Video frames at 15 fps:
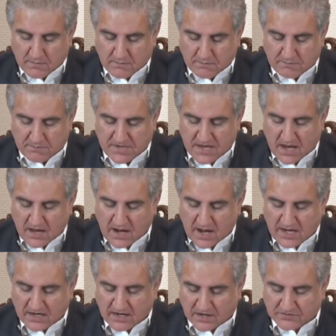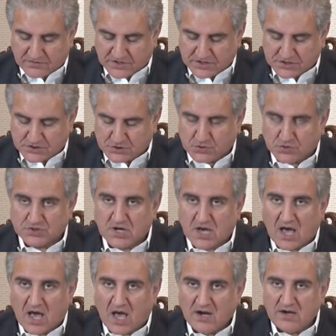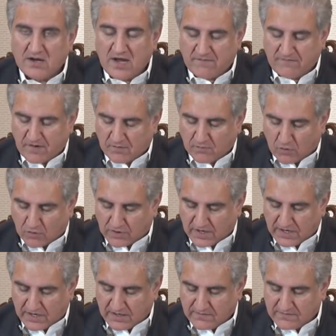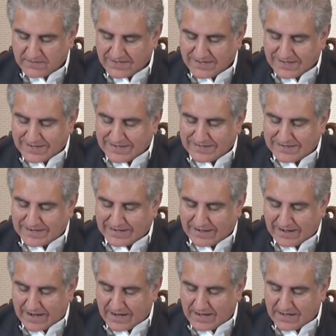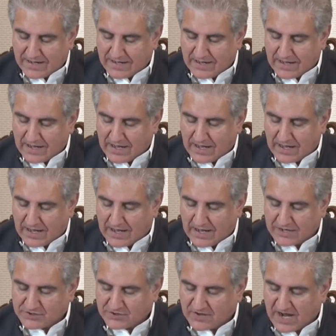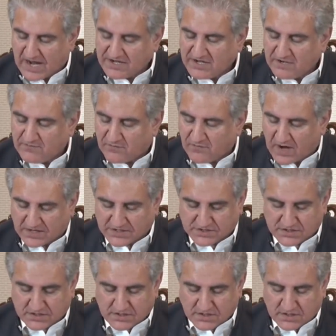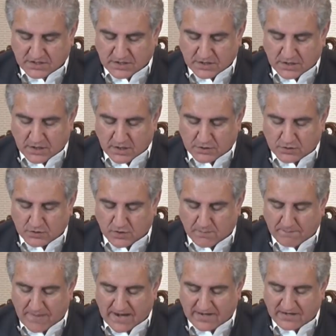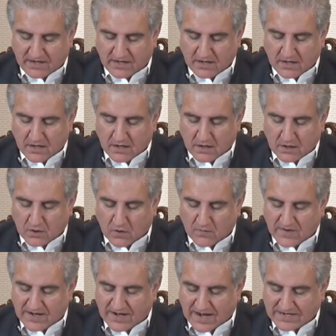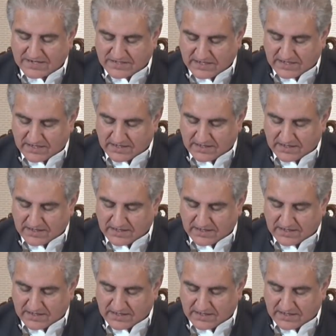BRI countries should unequivocally declare a united front to combating COVID-19.